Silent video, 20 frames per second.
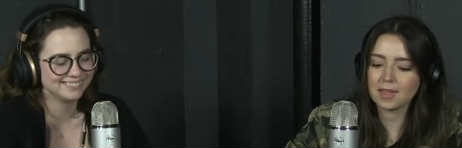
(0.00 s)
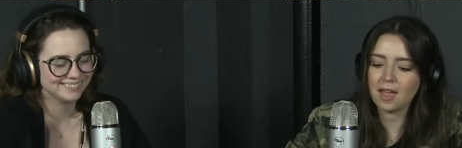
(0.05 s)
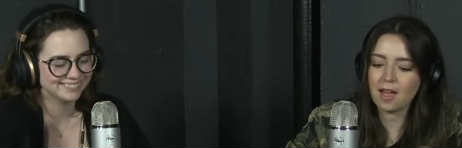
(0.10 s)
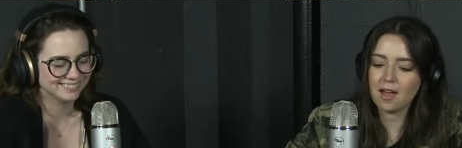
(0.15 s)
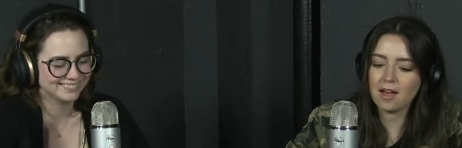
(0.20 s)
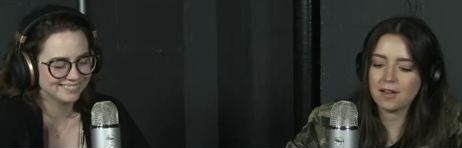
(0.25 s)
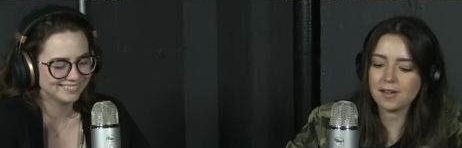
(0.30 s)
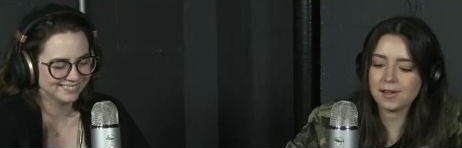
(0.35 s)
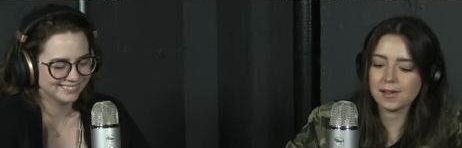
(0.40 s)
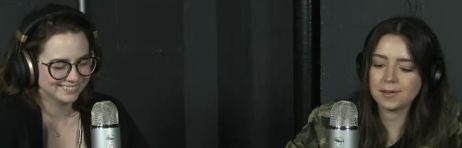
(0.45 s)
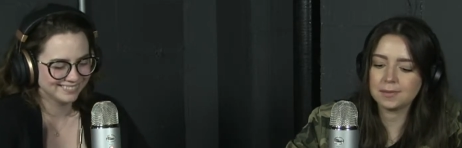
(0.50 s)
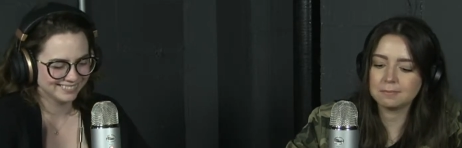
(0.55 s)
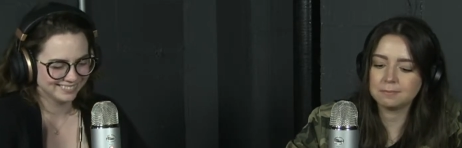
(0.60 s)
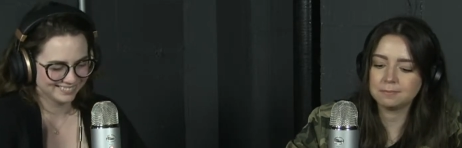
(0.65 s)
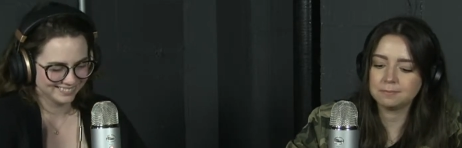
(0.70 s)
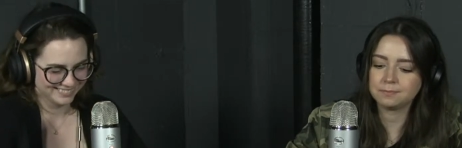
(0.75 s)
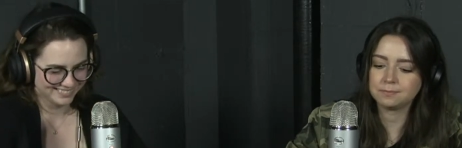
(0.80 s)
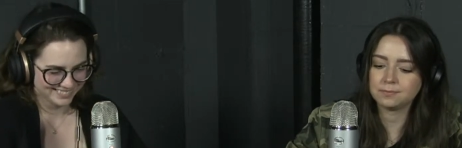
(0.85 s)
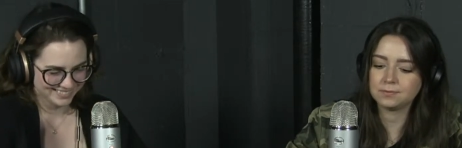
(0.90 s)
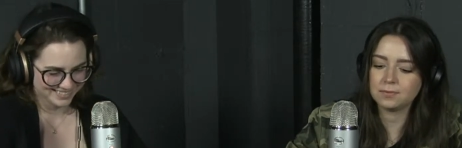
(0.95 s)
Speaker 1: Um.
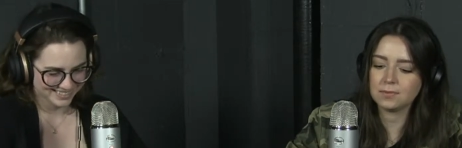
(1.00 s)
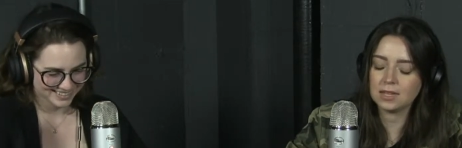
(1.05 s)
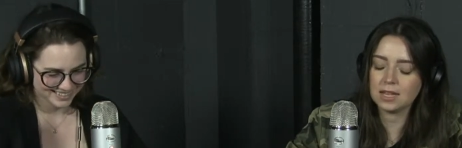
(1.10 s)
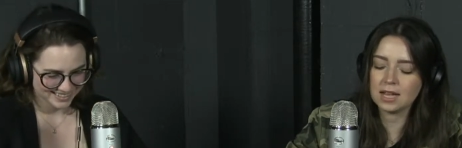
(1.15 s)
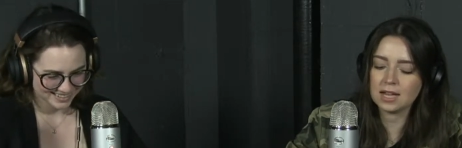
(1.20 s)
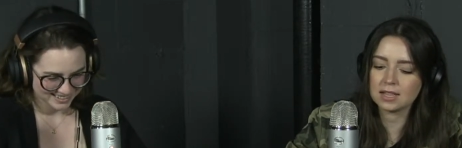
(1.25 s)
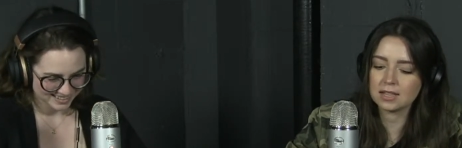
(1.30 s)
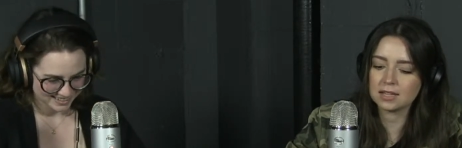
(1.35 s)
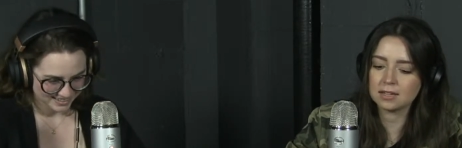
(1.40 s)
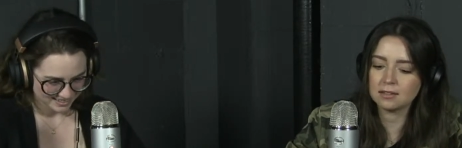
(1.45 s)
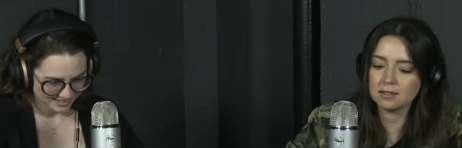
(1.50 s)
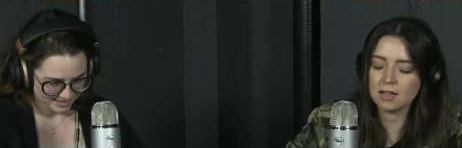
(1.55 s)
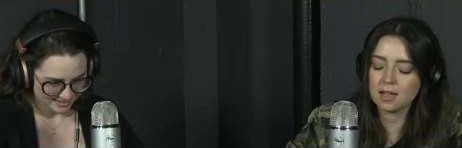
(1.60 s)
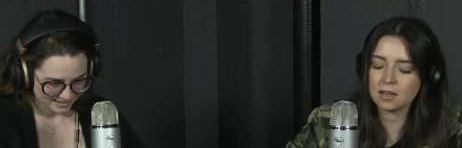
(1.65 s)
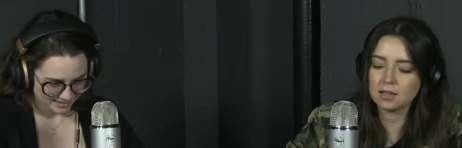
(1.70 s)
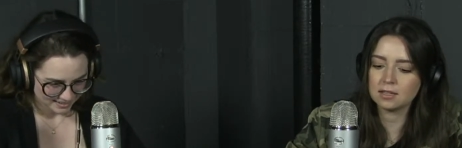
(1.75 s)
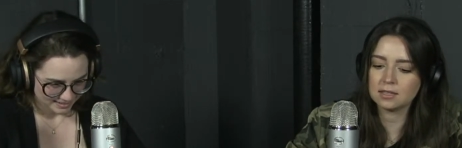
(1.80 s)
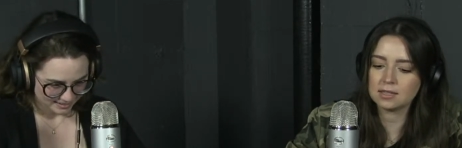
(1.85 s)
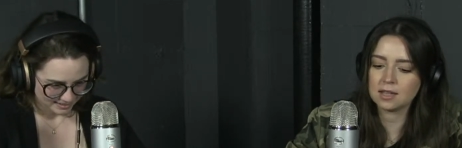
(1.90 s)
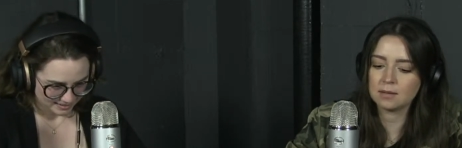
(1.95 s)
Yeah, I like a lot
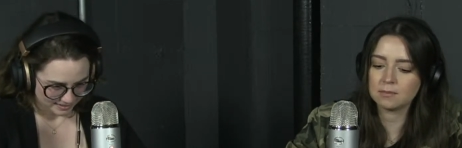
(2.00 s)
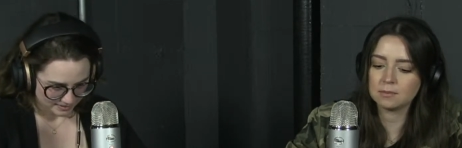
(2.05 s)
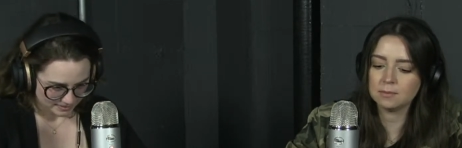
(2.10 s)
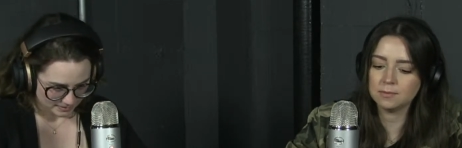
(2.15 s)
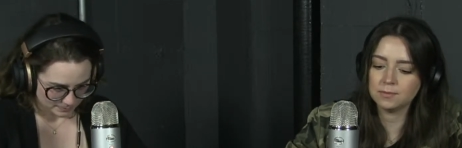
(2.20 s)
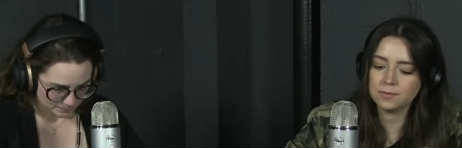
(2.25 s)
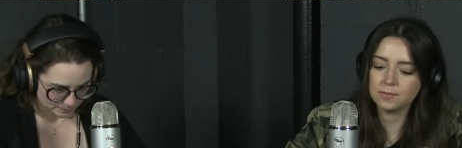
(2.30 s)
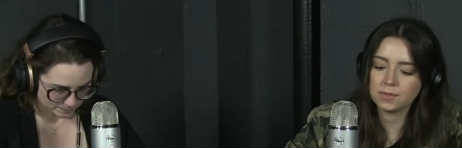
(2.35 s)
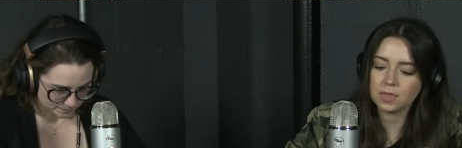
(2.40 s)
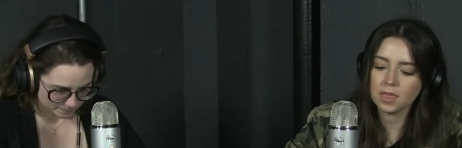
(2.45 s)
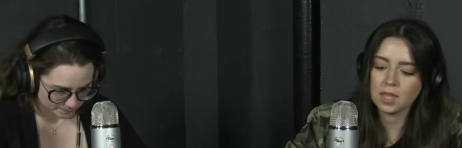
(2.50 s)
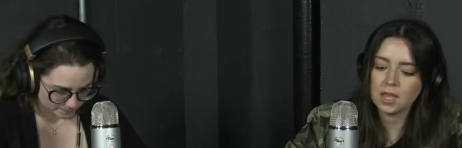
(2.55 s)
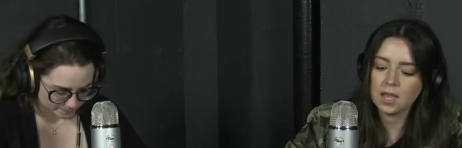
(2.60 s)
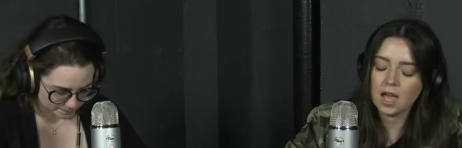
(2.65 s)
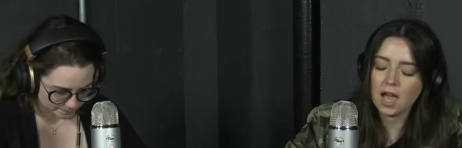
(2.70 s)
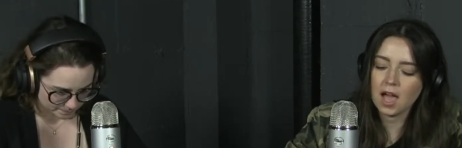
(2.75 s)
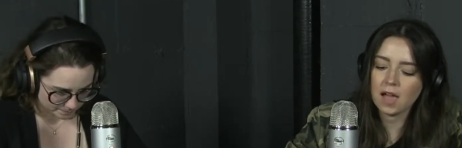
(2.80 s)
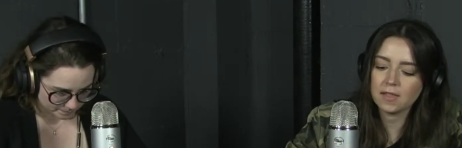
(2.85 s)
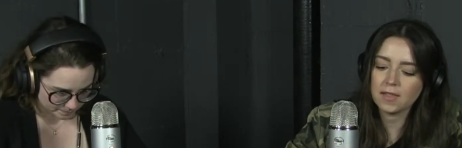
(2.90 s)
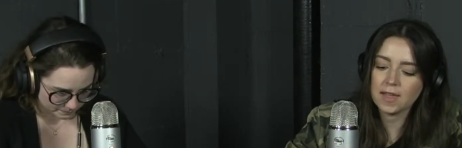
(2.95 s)
of this album.
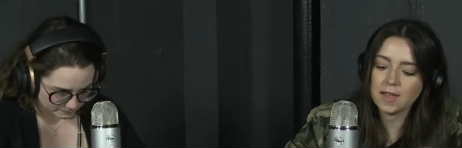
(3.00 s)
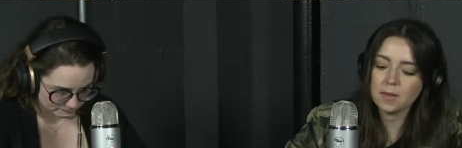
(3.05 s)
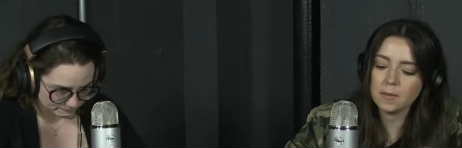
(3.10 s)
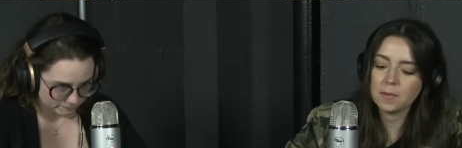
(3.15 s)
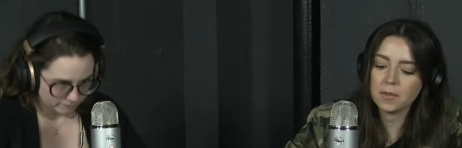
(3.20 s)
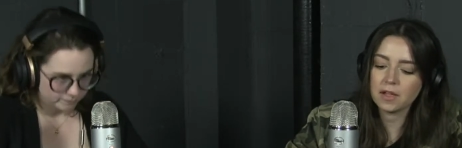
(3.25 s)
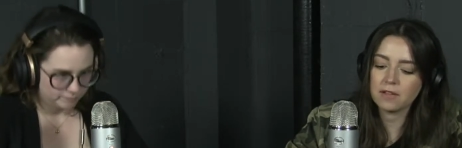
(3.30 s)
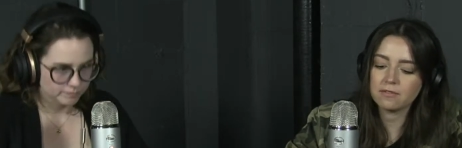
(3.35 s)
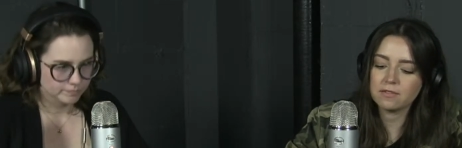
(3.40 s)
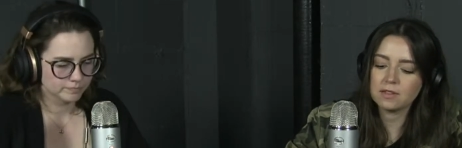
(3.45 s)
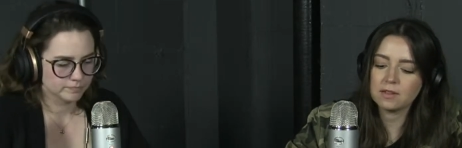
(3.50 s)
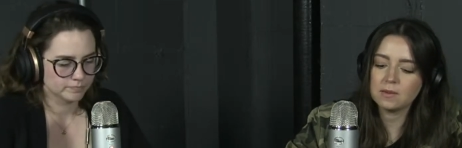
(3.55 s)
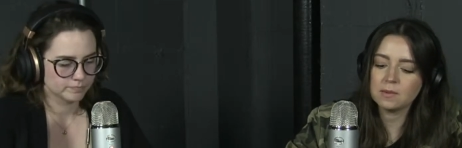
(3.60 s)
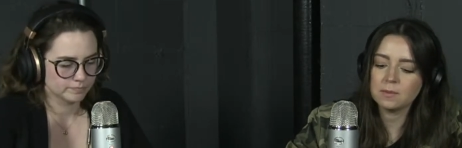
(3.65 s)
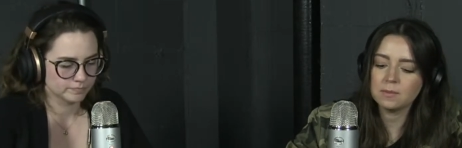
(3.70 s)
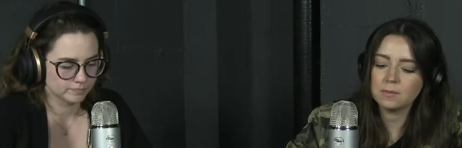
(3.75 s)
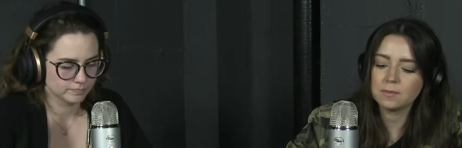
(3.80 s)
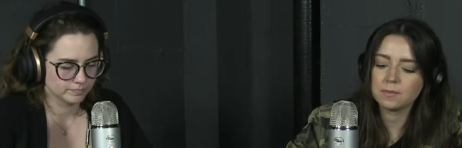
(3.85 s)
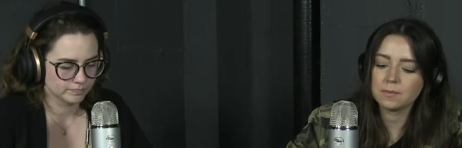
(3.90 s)
I like bluffing,